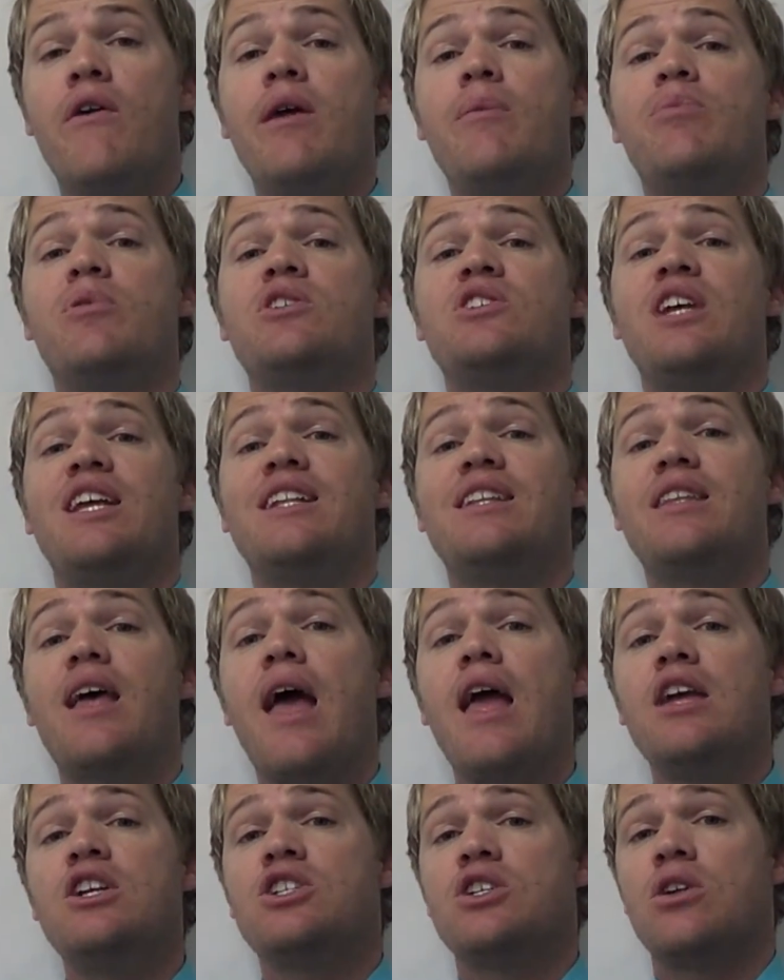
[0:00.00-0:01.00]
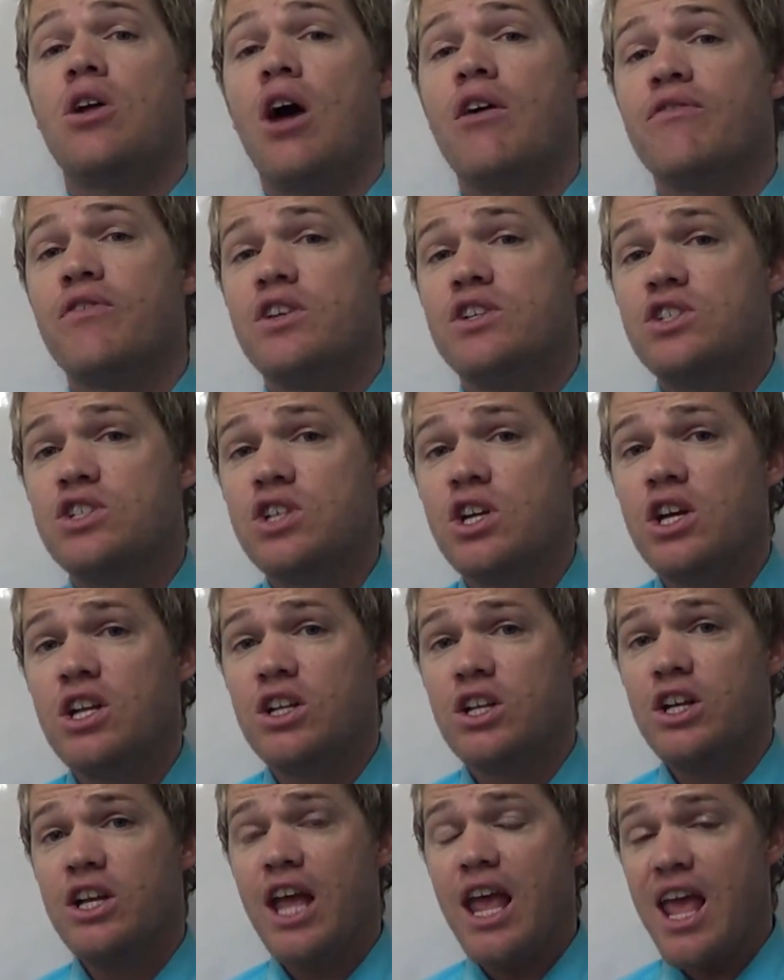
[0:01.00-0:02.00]
a representation of a
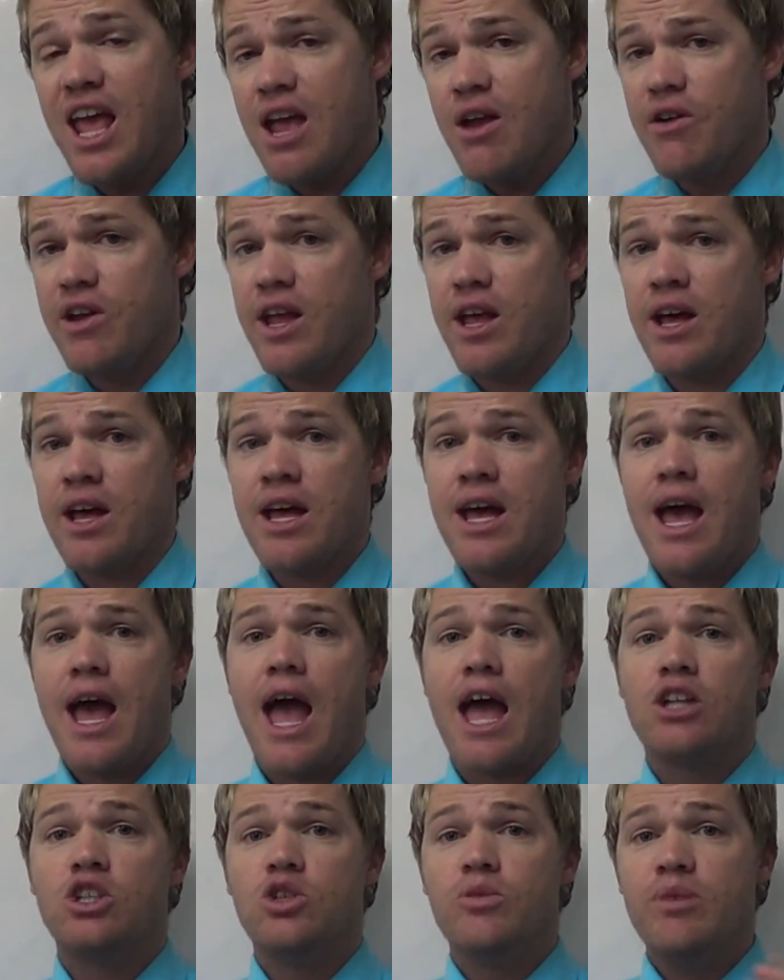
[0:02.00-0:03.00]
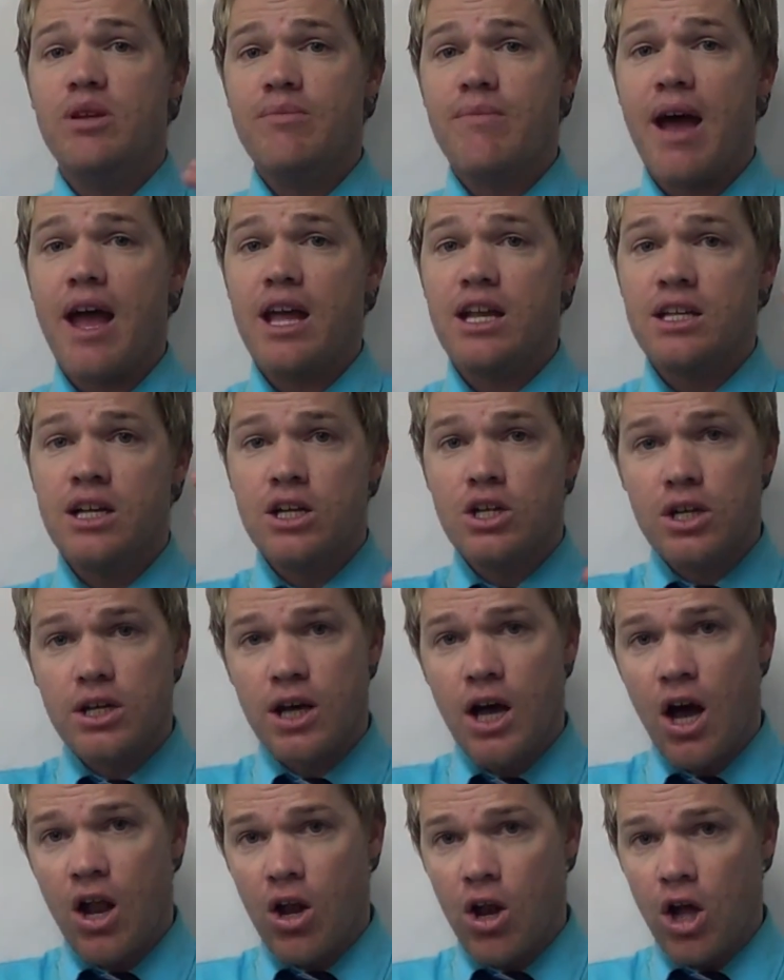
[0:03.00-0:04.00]
certain area had to be made
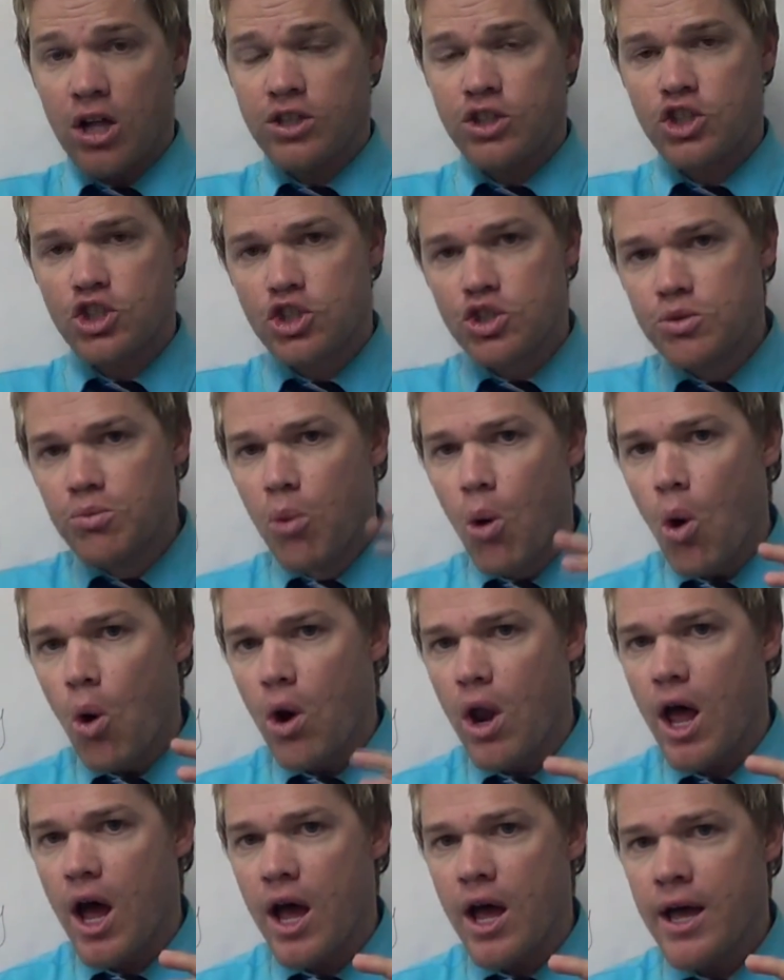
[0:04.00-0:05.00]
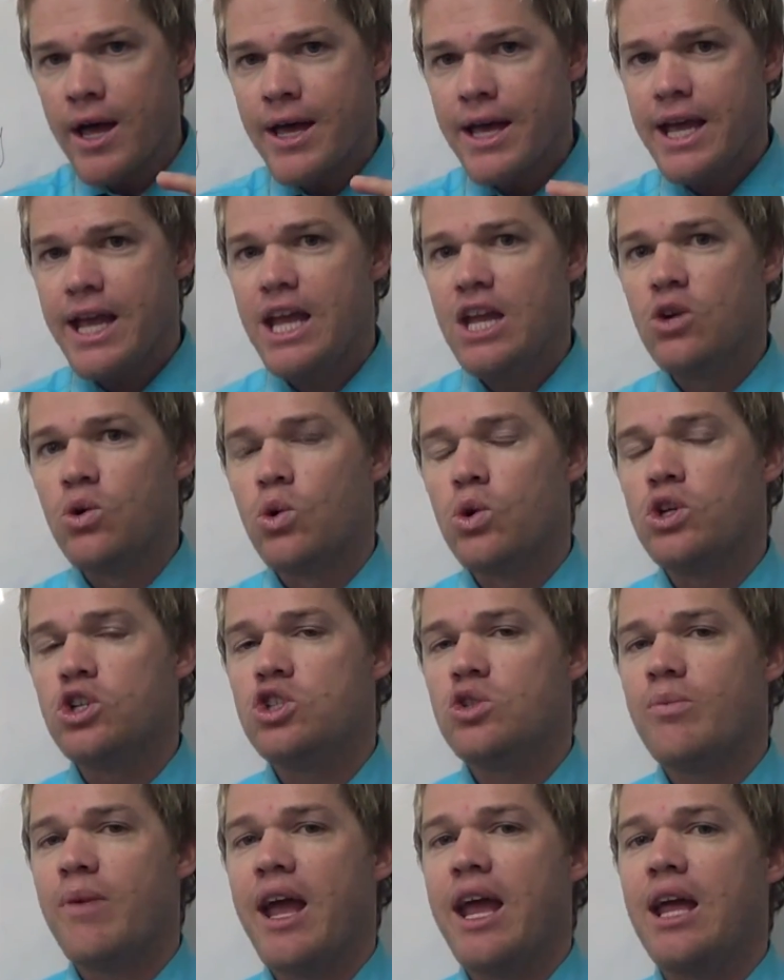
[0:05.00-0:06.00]
a lot smaller in order
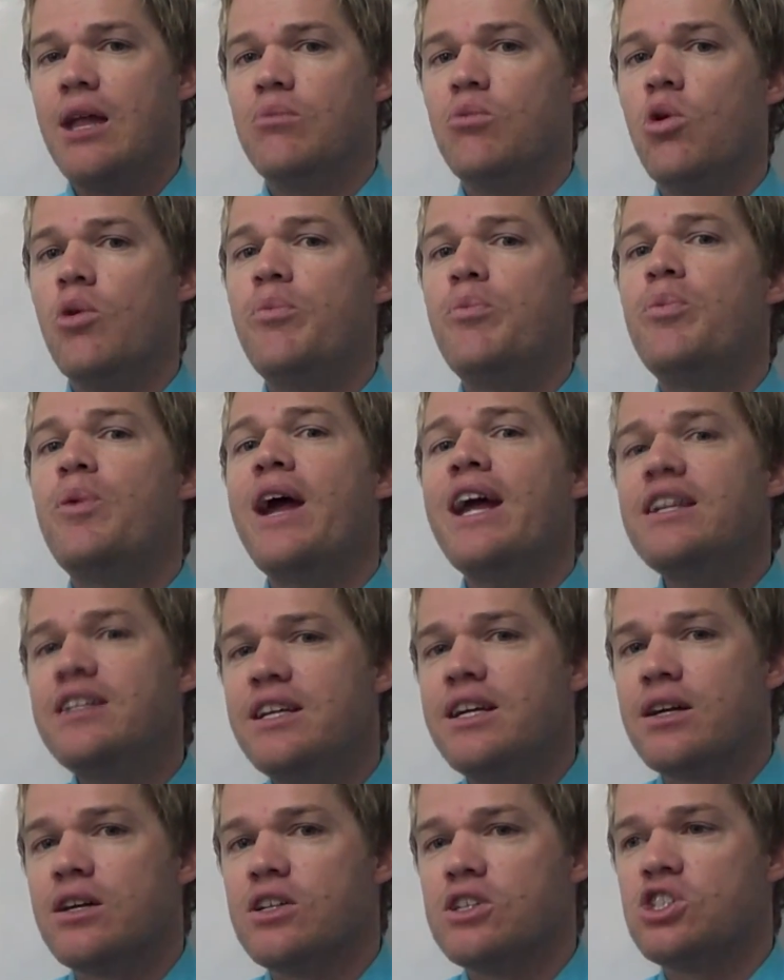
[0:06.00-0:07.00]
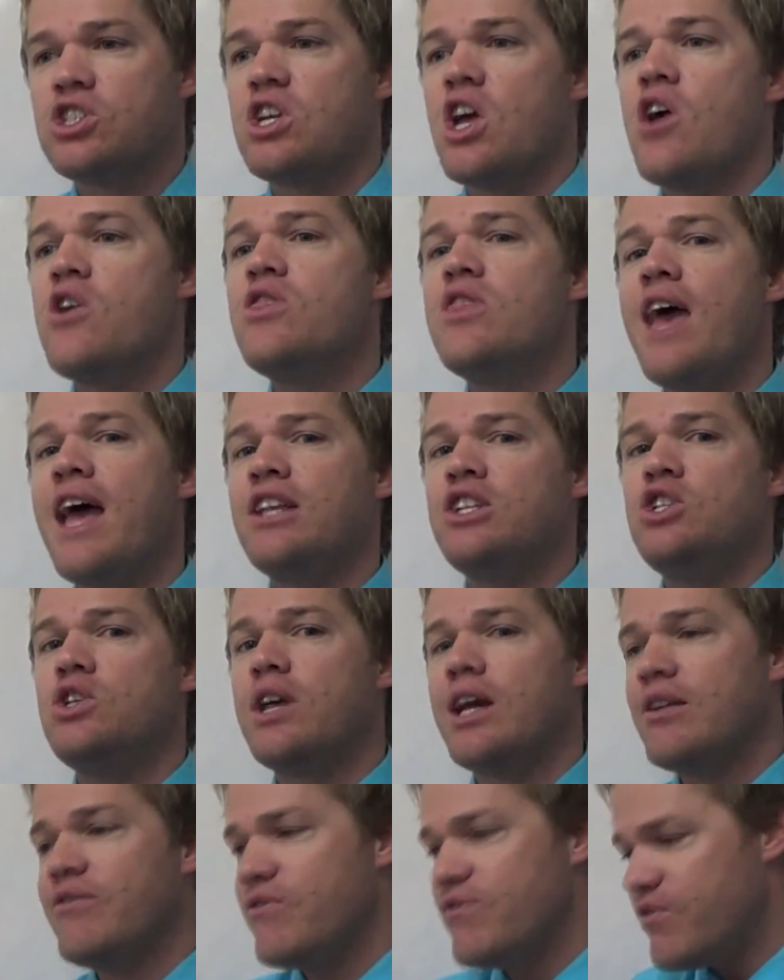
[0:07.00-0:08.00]
to make it more practical so that you
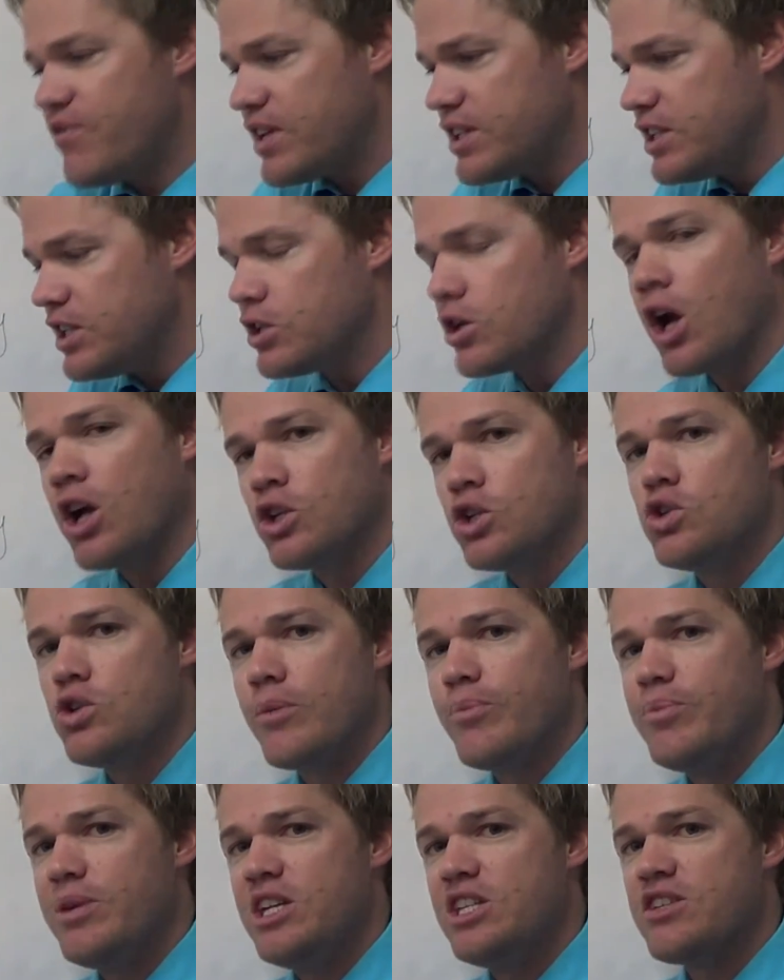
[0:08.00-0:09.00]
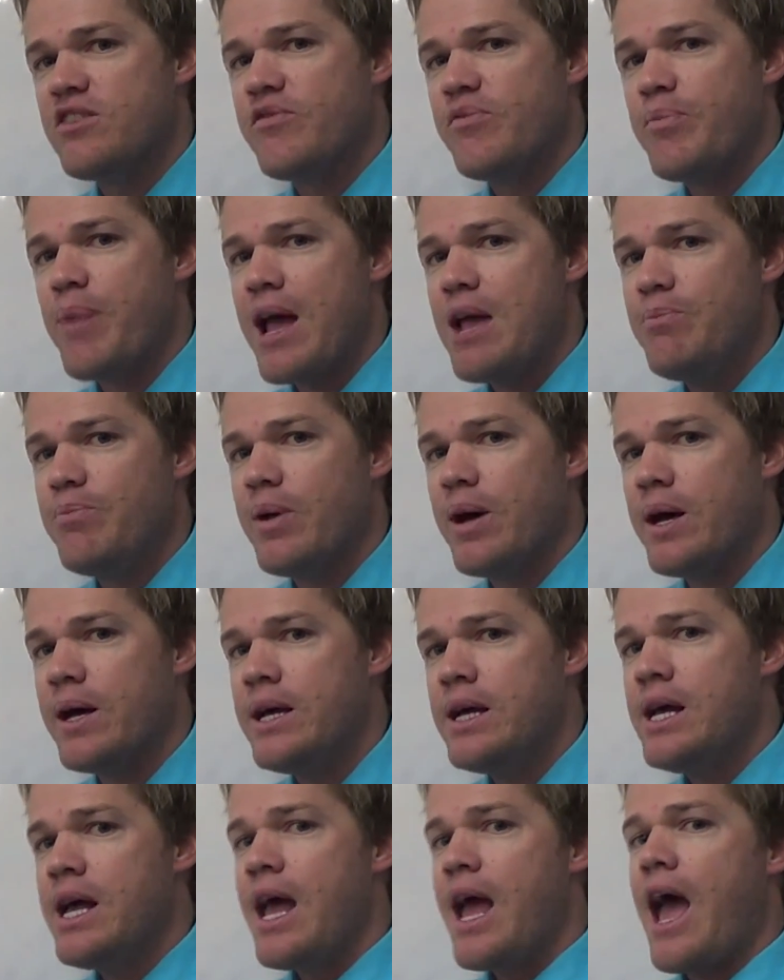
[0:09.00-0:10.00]
can fit it onto a piece of paper
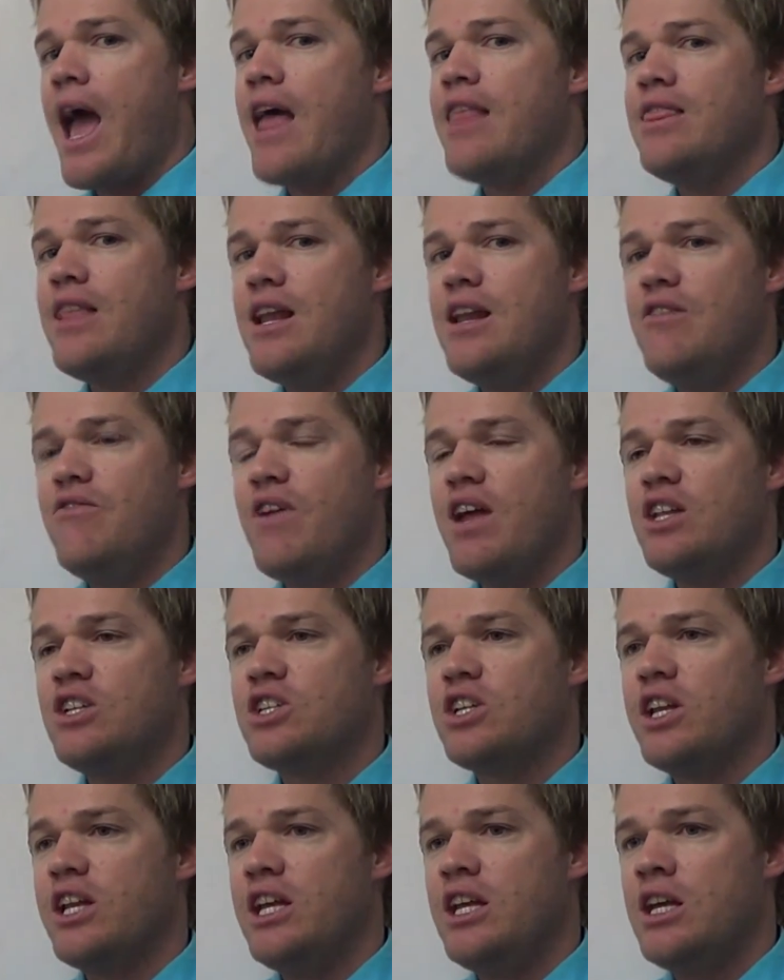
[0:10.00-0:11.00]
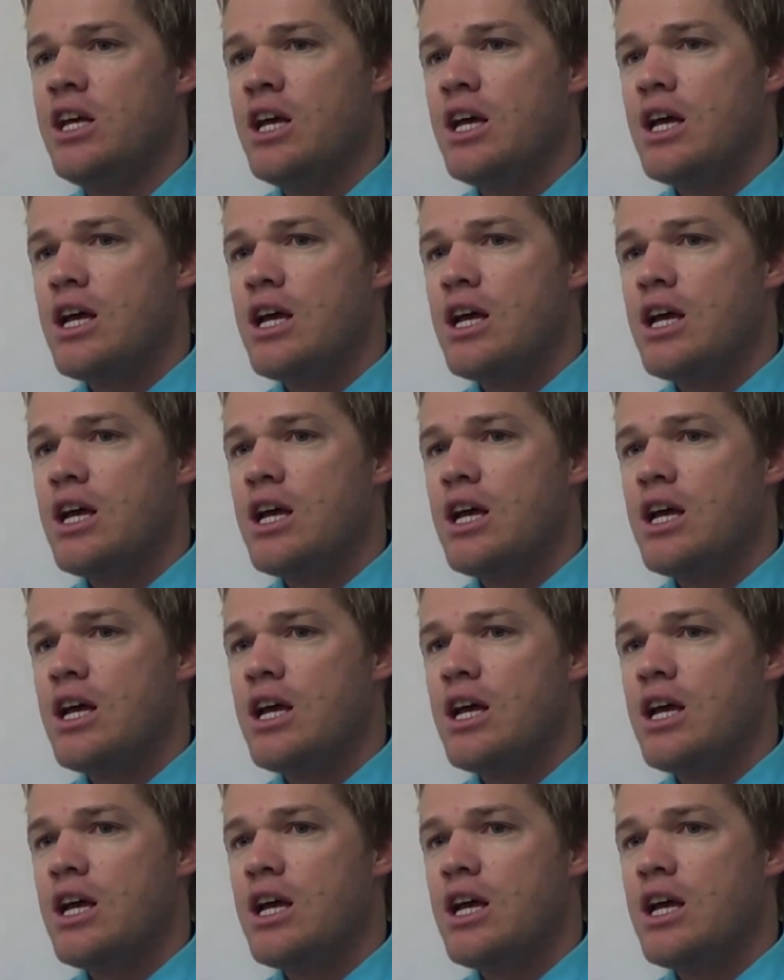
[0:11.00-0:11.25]
and then eventually